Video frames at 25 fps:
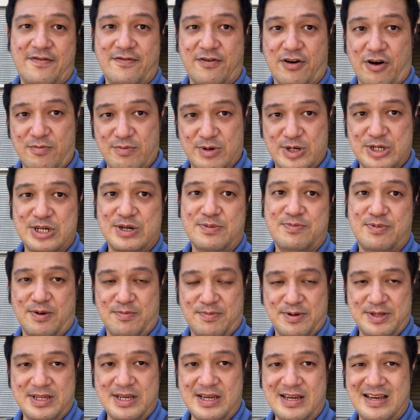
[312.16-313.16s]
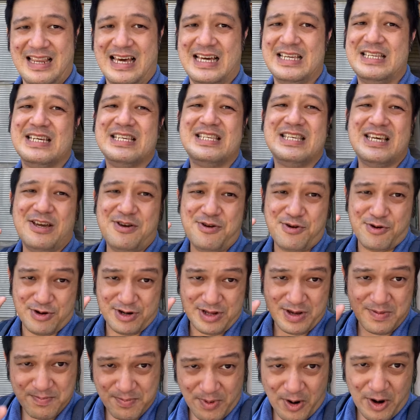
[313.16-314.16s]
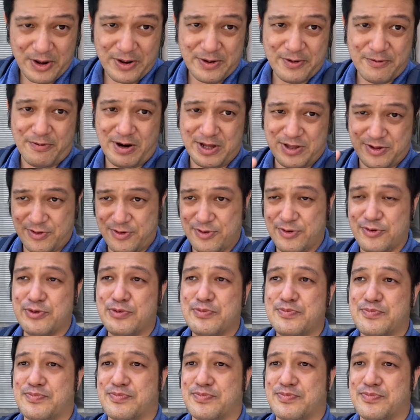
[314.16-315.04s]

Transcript: commercial property, let's just say you already bought, what to do?